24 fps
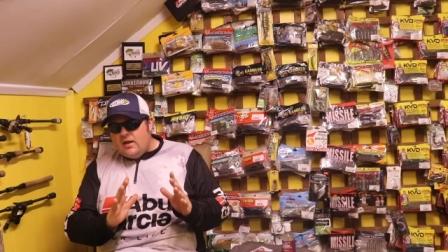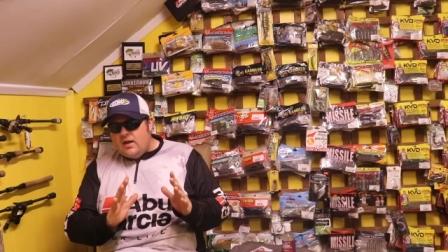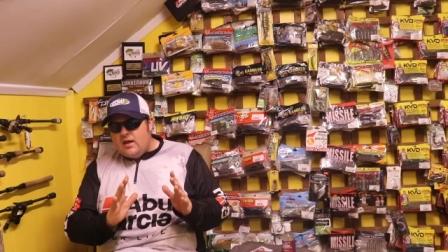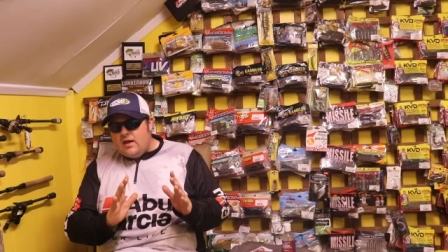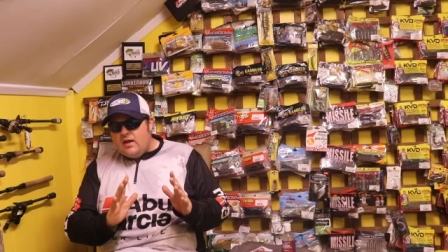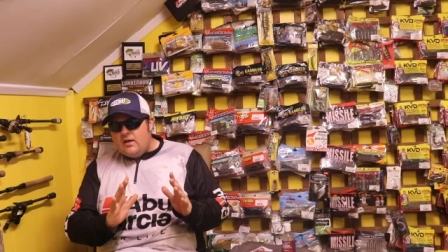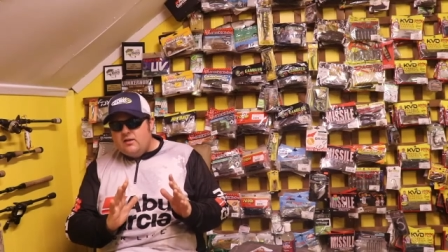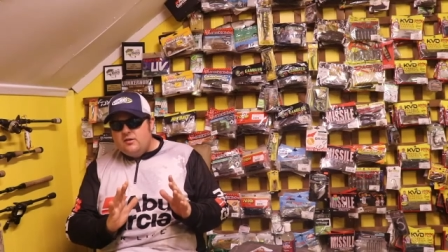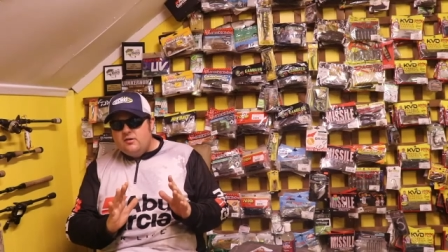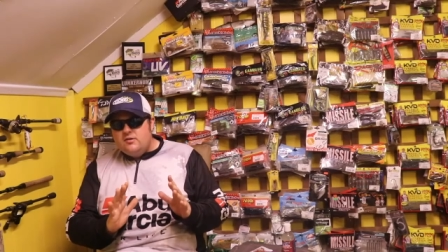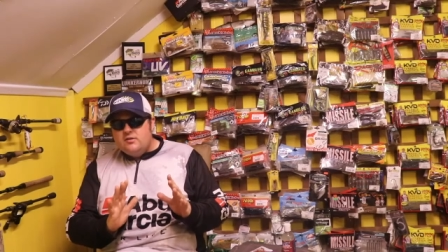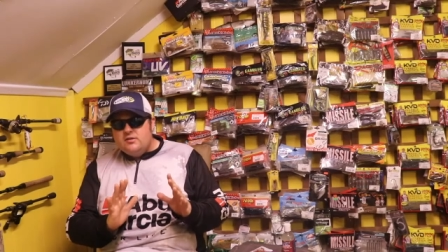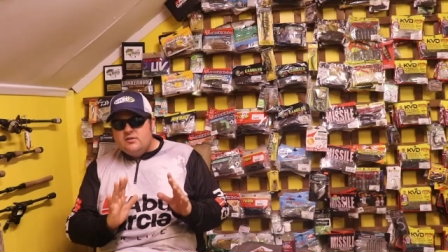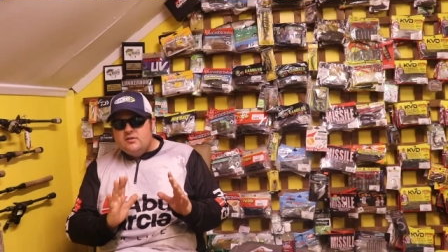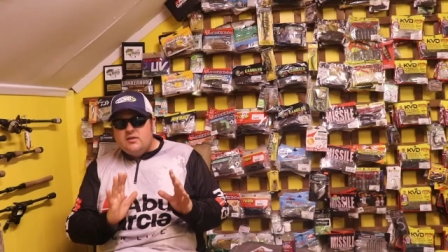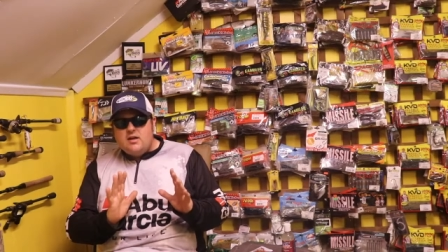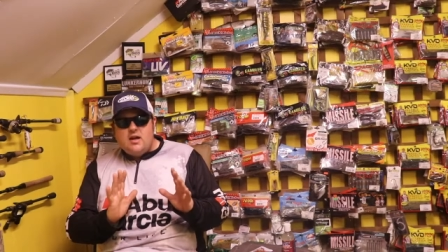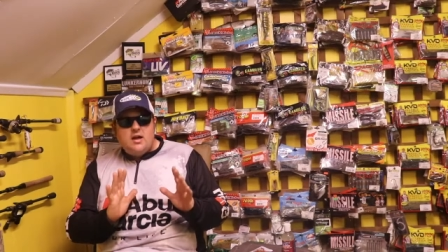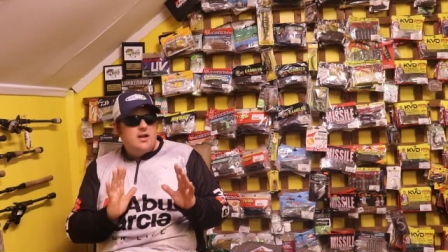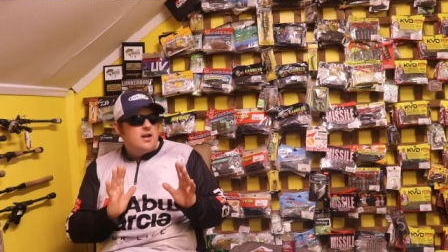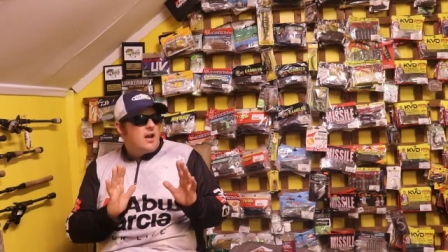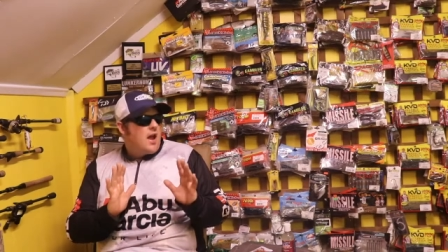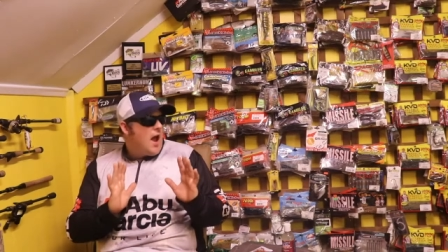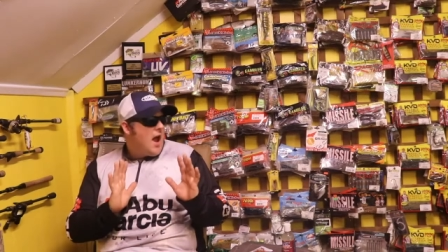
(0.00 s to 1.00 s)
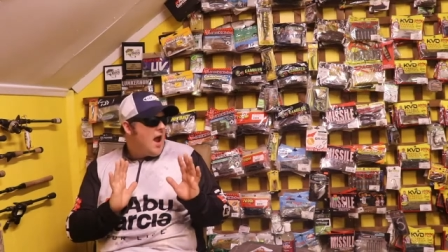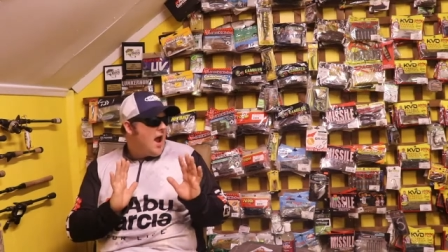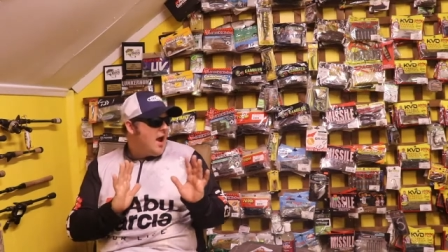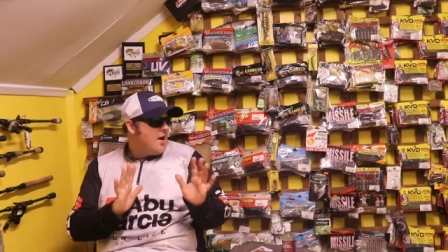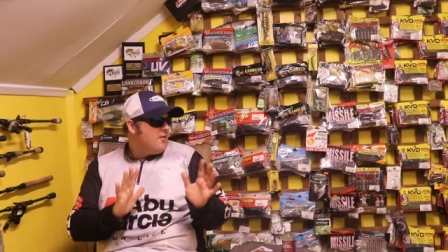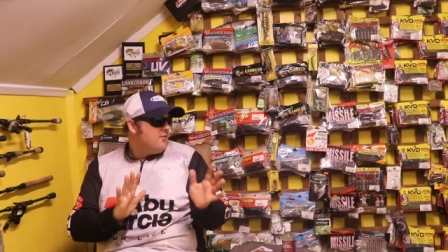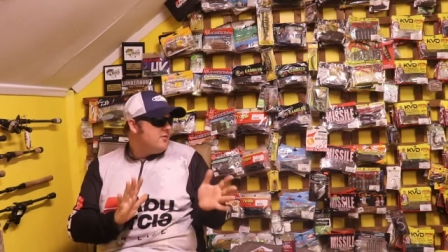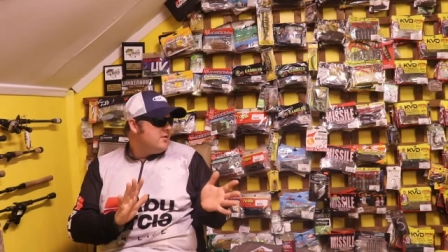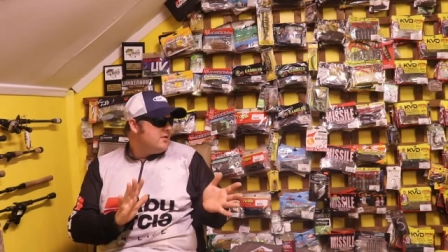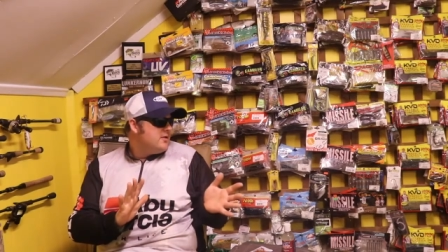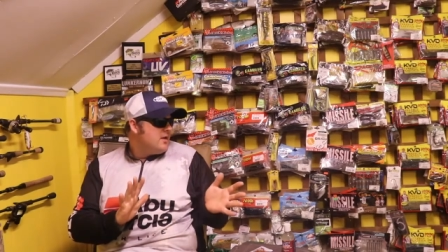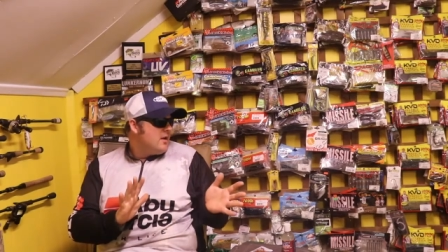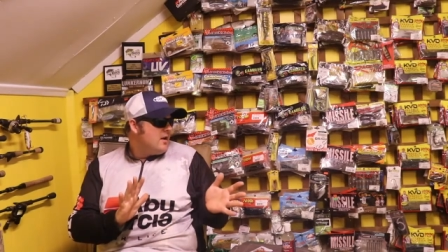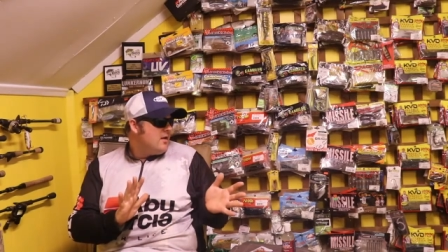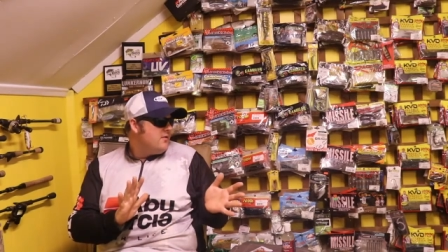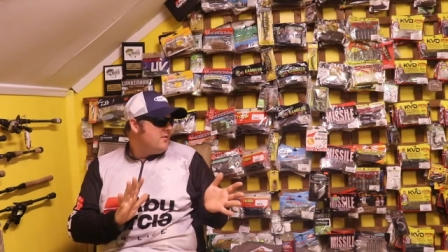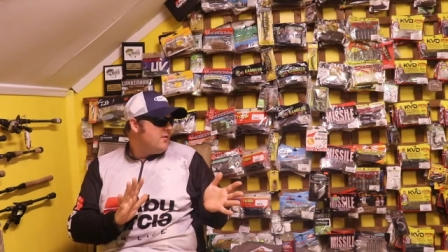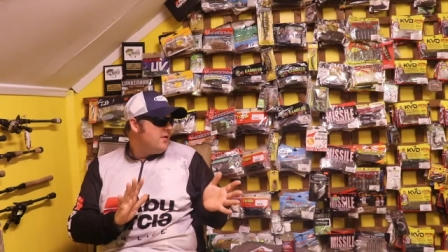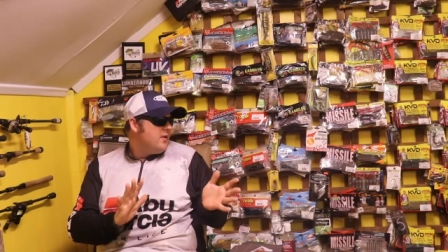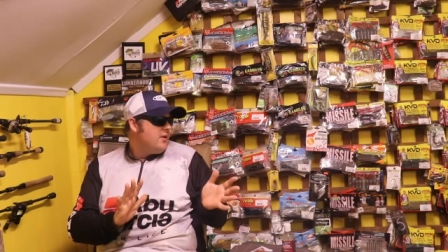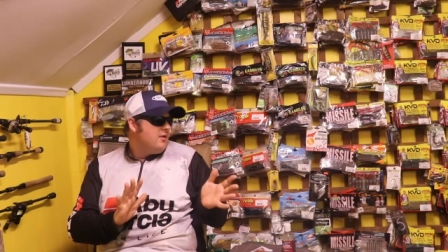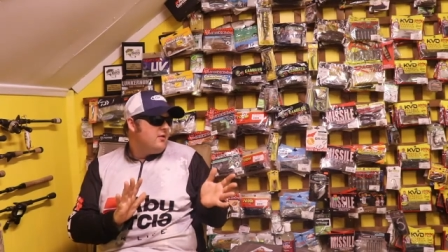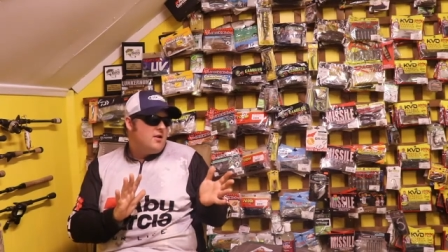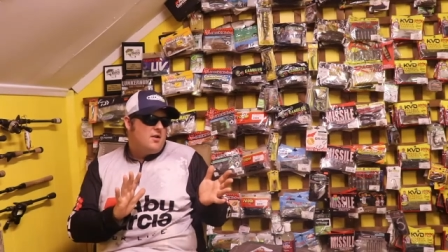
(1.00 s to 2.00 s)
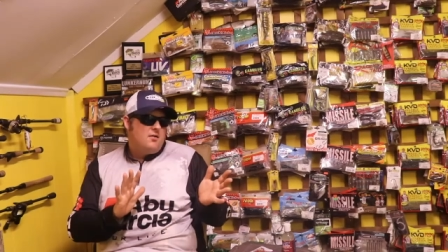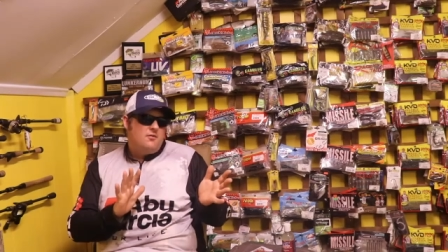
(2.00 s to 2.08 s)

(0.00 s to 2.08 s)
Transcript: and you just kind of have stuff and you